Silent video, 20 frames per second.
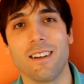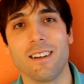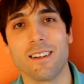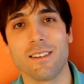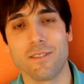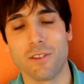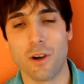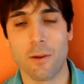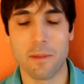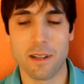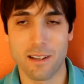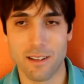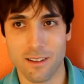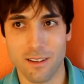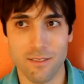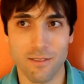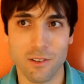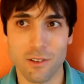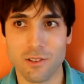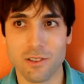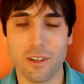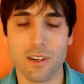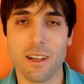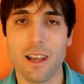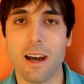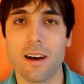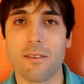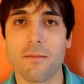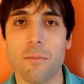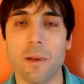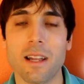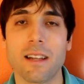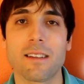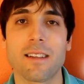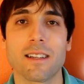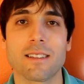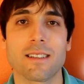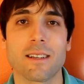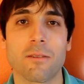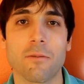Even though it's already out in beta
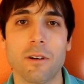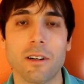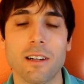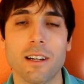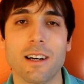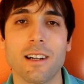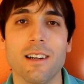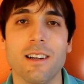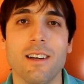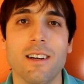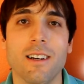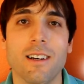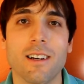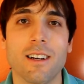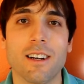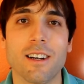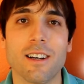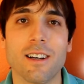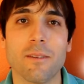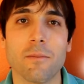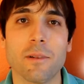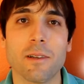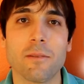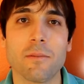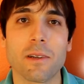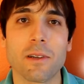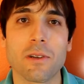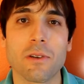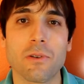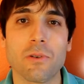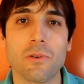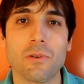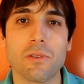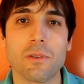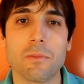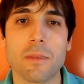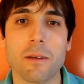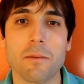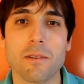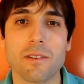testing and whatnot, but it'd be cool
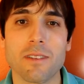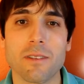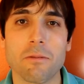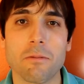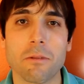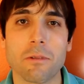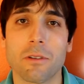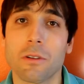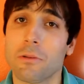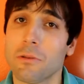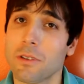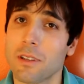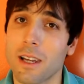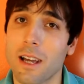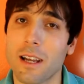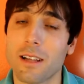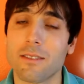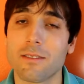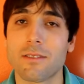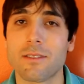to maybe see what we can do with that.